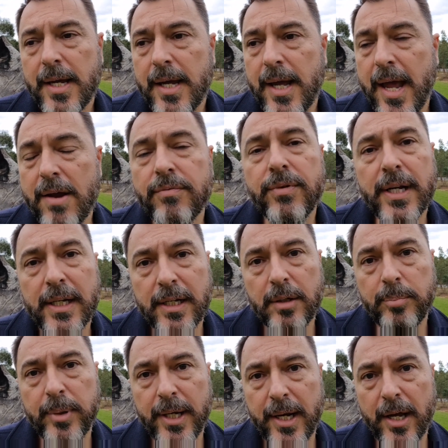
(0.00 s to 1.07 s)
every little
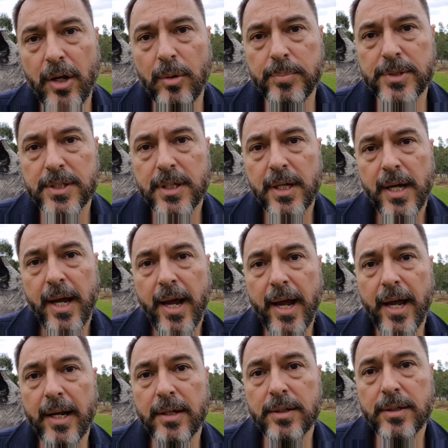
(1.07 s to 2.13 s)
bit helps
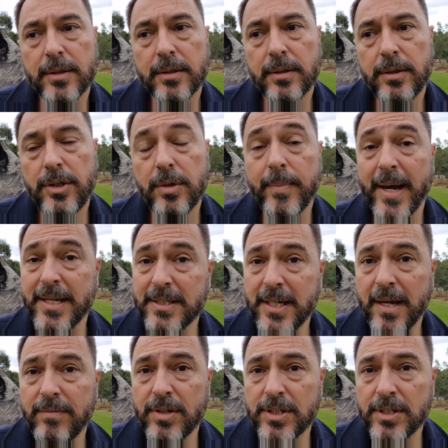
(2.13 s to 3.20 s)
and you may
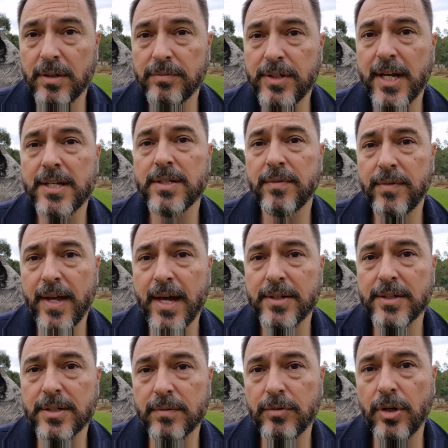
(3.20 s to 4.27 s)
save yourself tens of
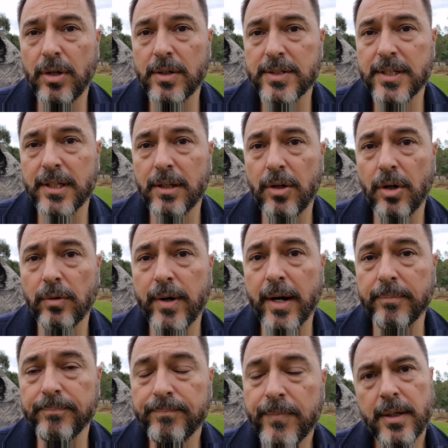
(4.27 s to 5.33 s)
thousands of dollars in the long
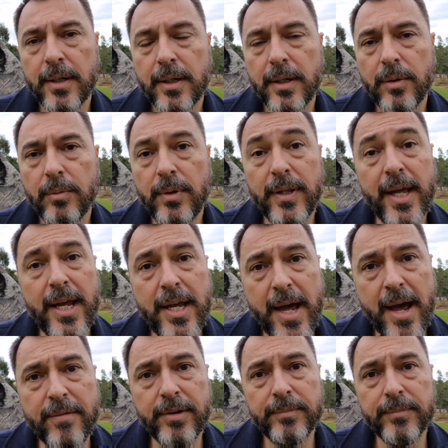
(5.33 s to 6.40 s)
run. Well, there you
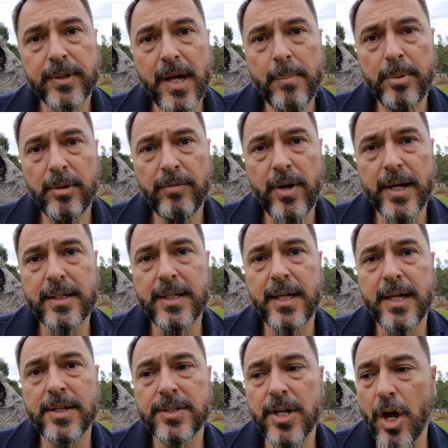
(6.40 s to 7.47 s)
have it. A couple of
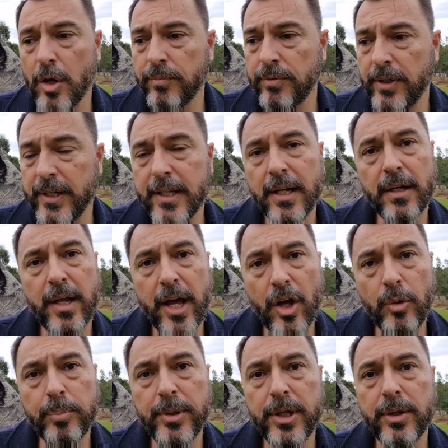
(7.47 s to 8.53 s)
ideas, hopefully that'll
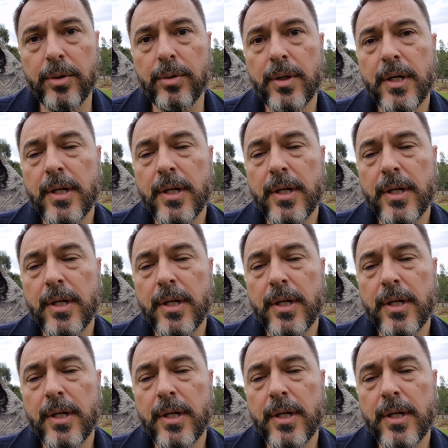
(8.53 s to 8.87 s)
help you